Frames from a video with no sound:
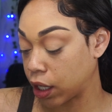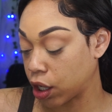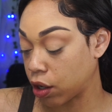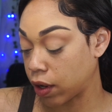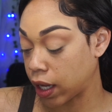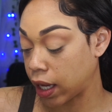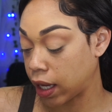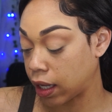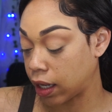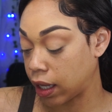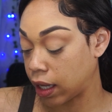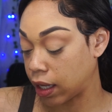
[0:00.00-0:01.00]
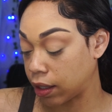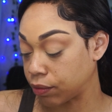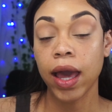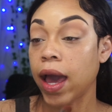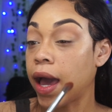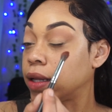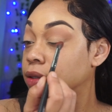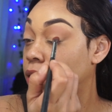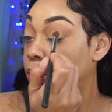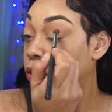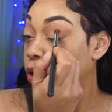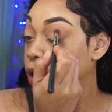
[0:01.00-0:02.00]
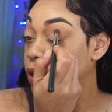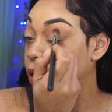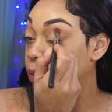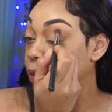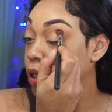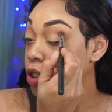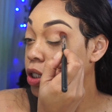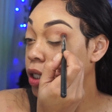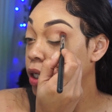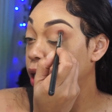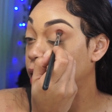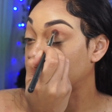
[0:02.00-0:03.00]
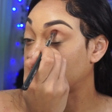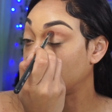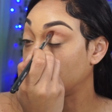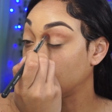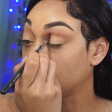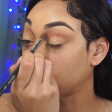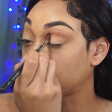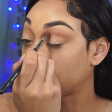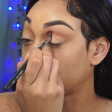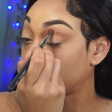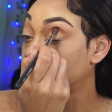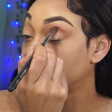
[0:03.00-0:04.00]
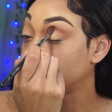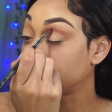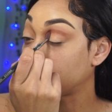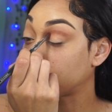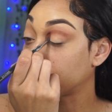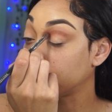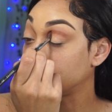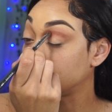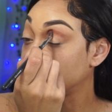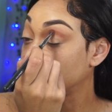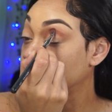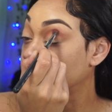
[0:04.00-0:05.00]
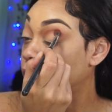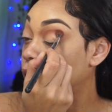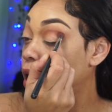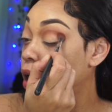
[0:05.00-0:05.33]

go ahead and add some more dimension and color to my crease here.